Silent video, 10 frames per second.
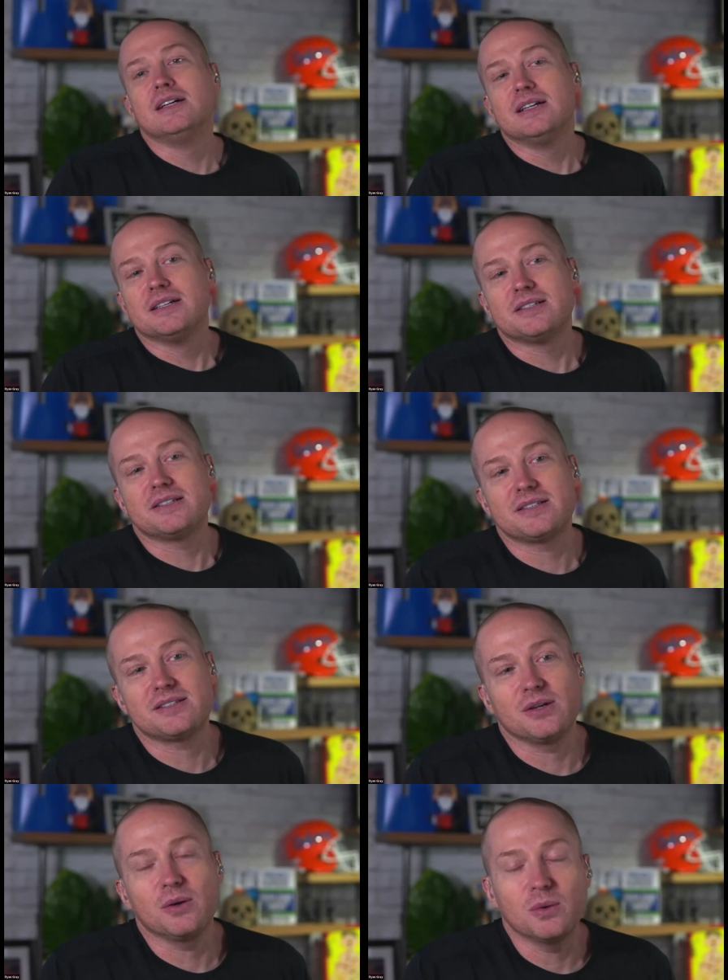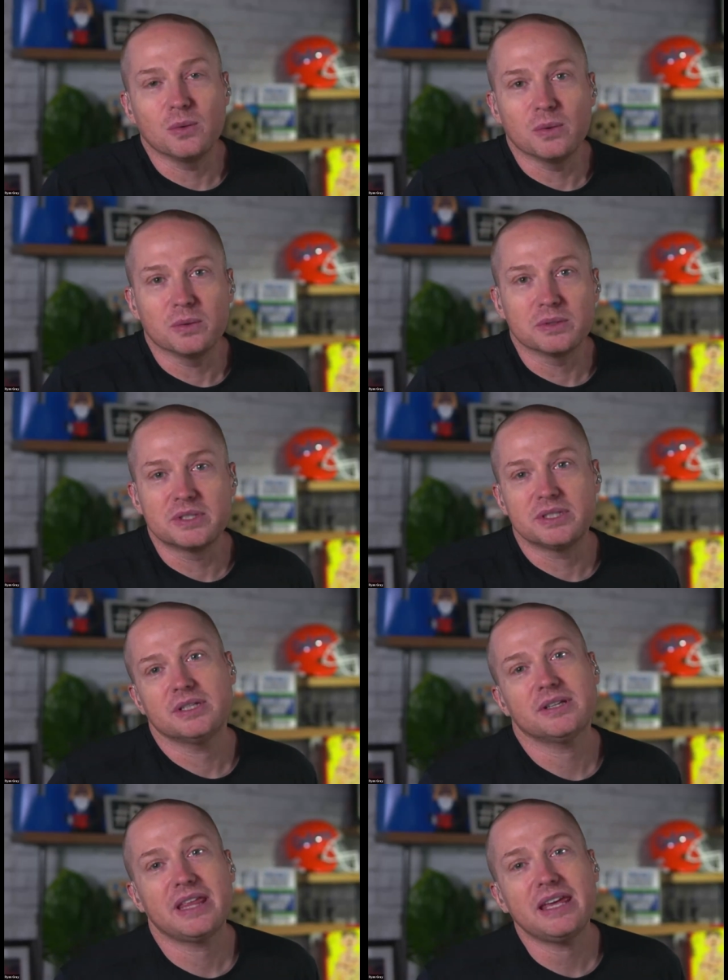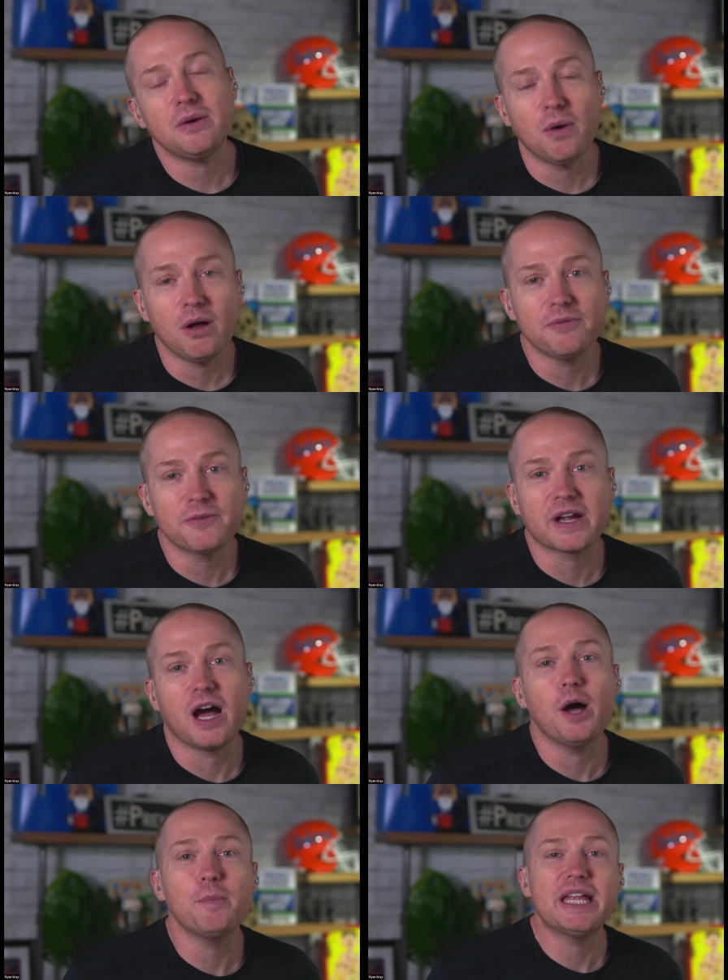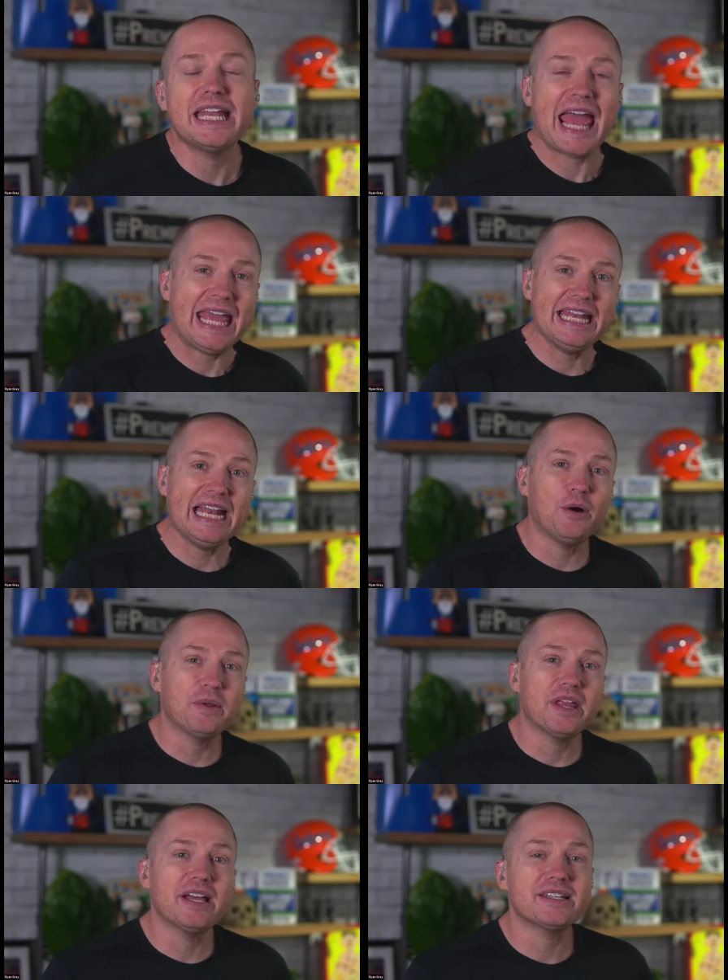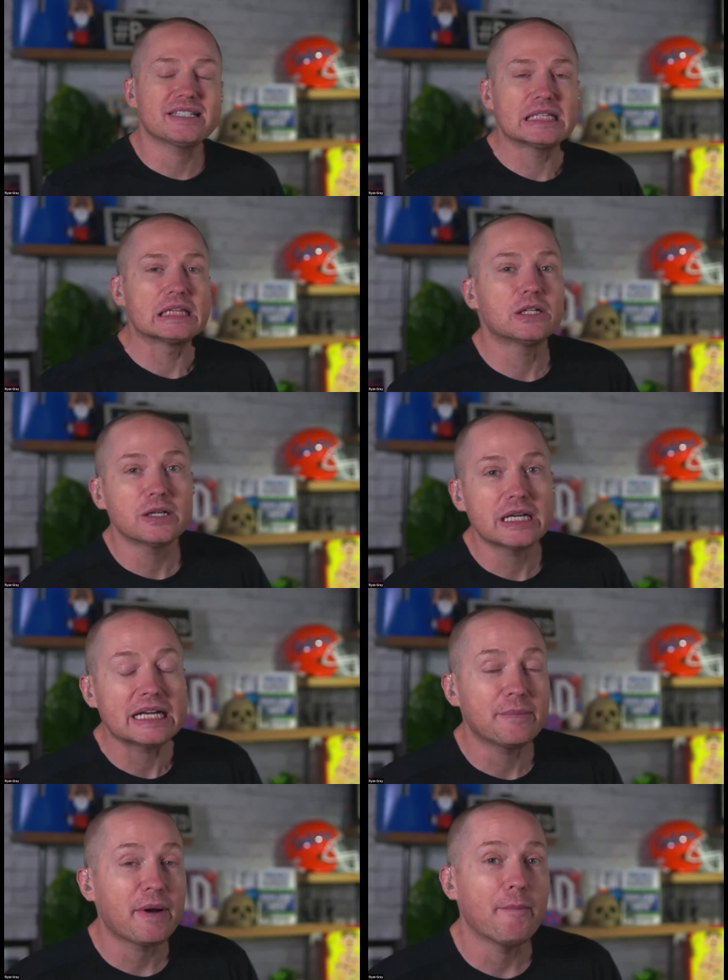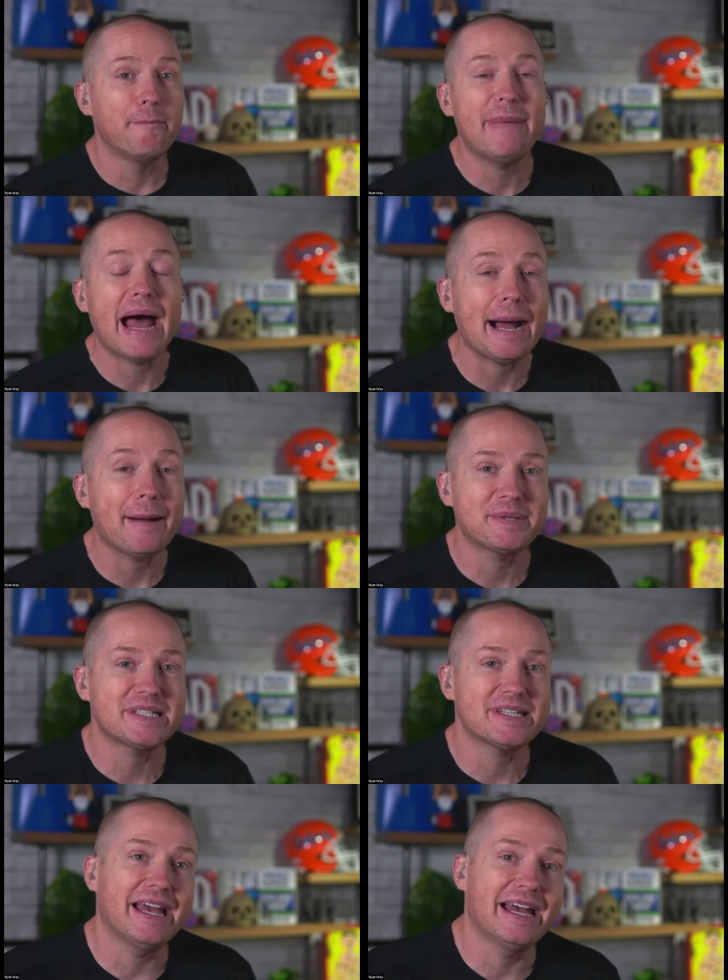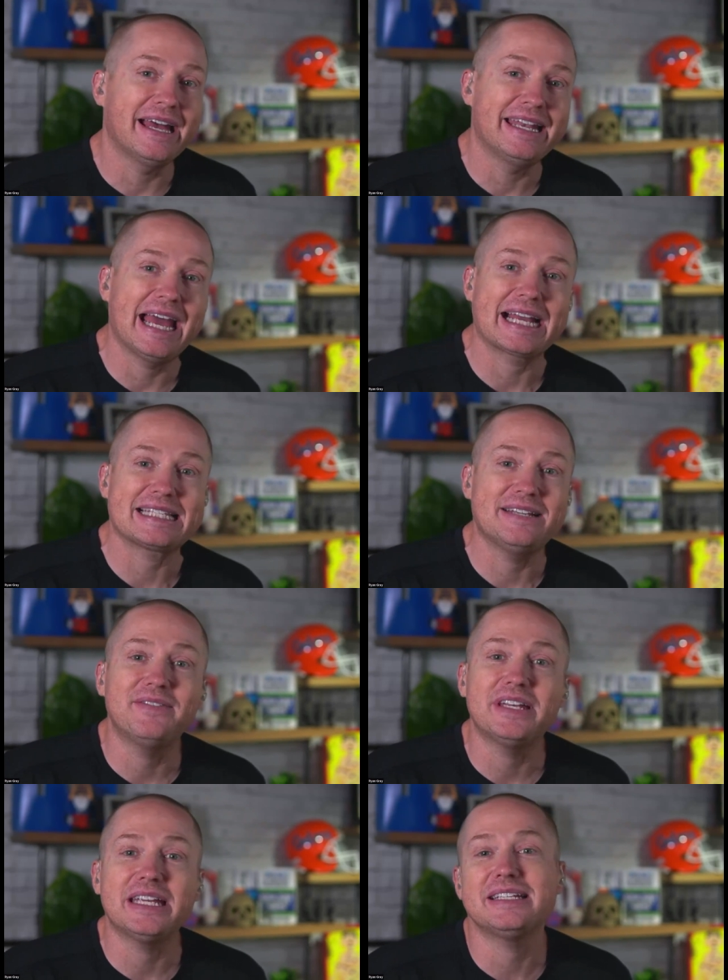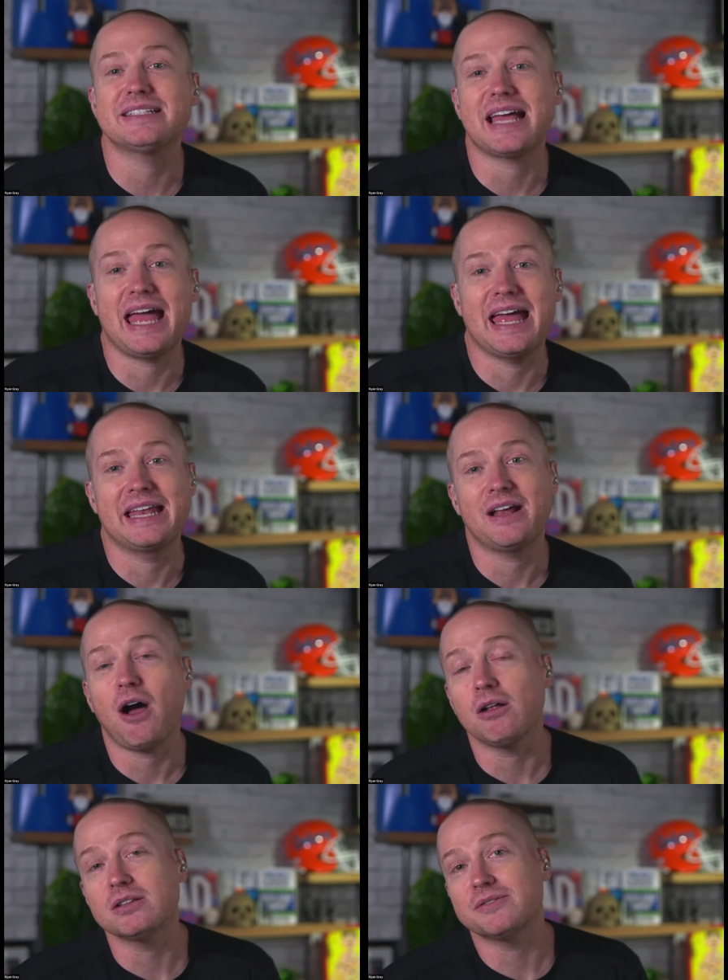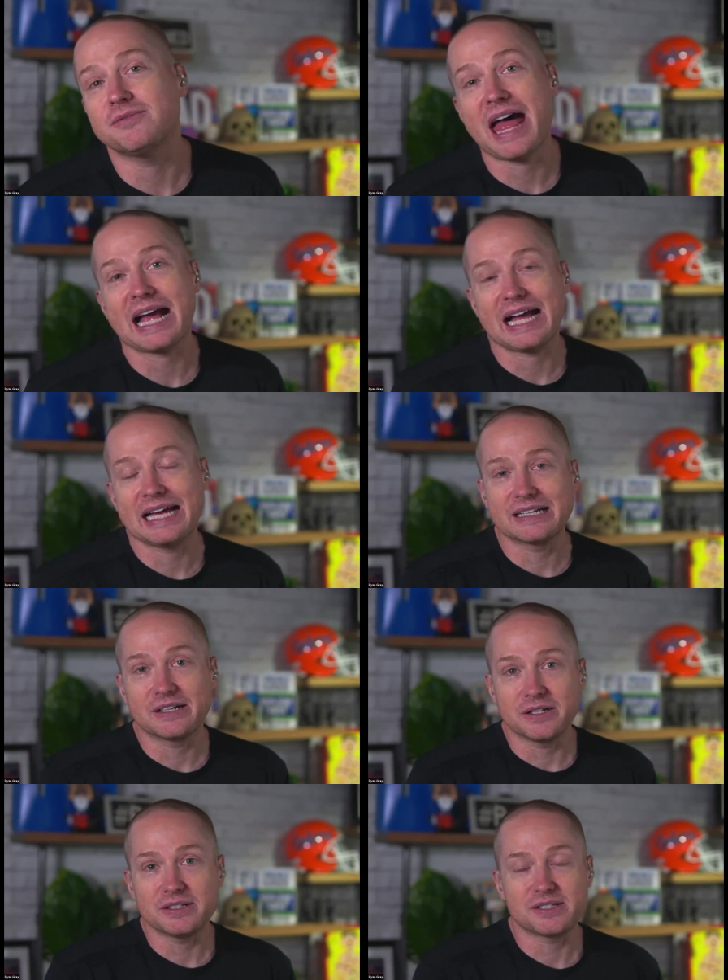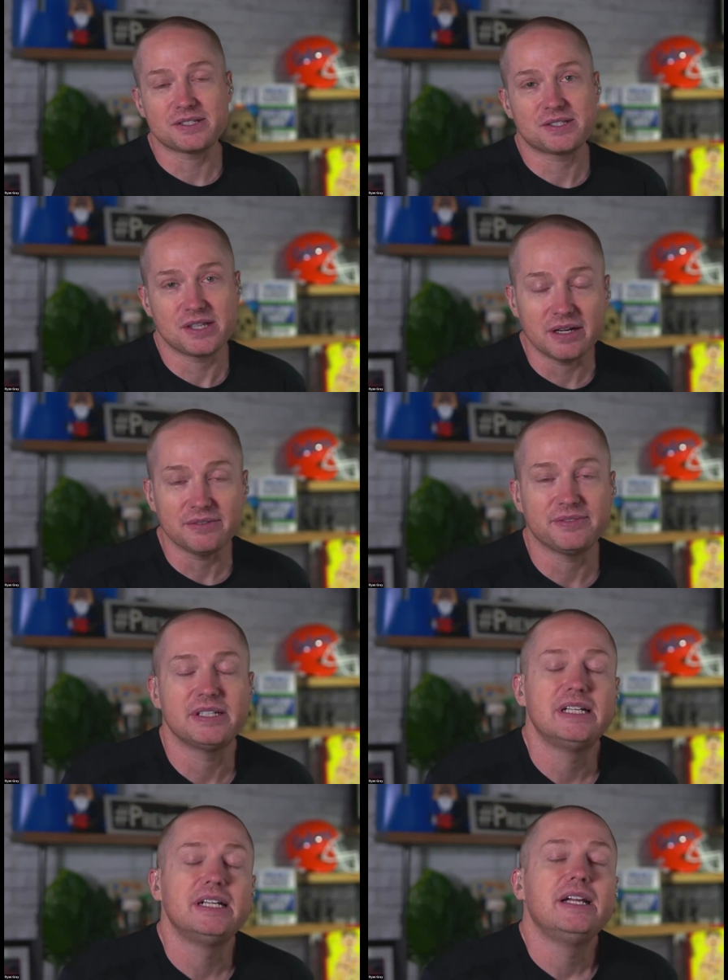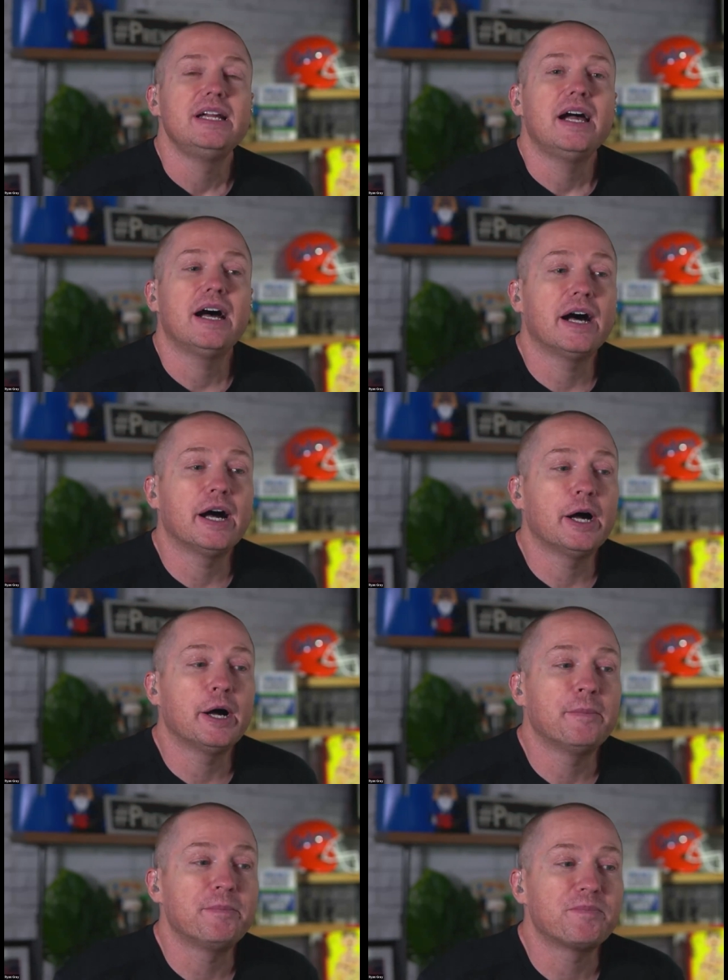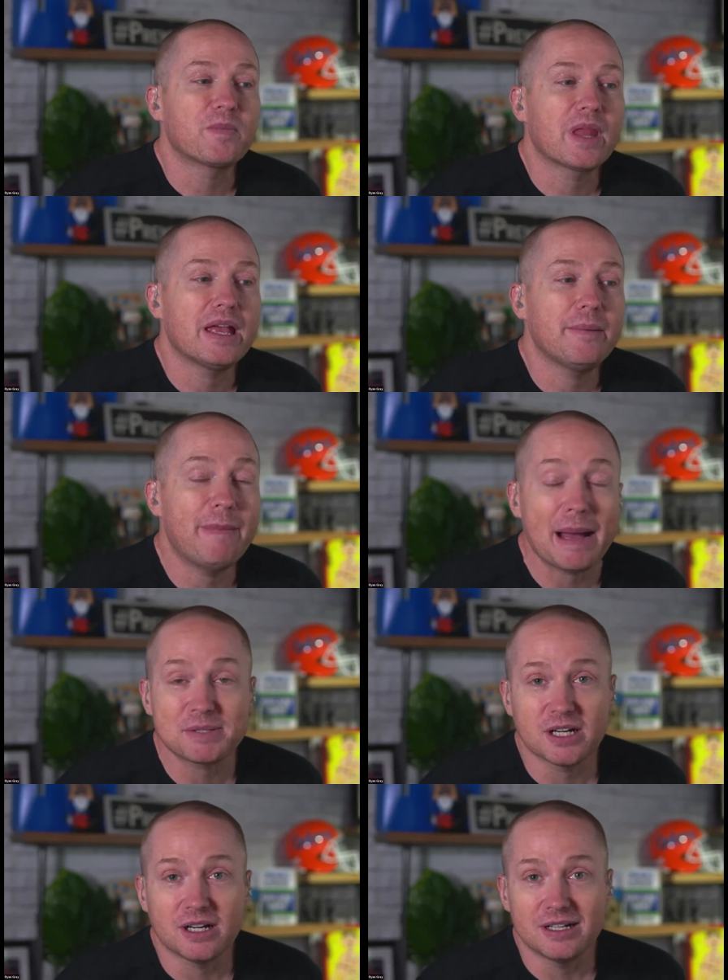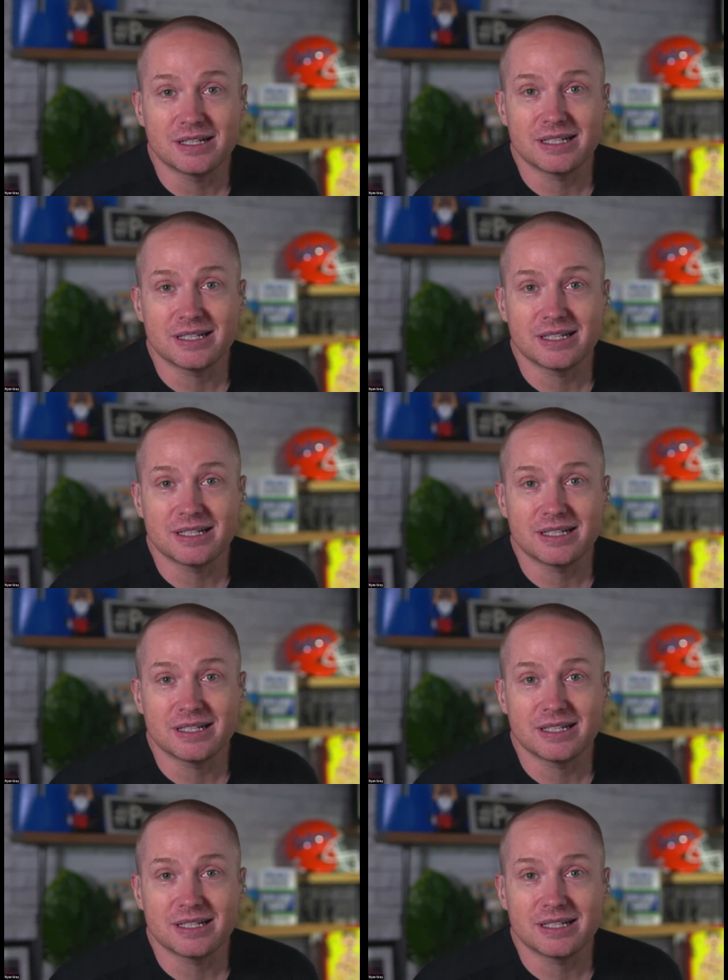Sold. Thank you all for coming, hanging out with us, learning about Mappd and activities and all of that kind of good stuff. Um, com.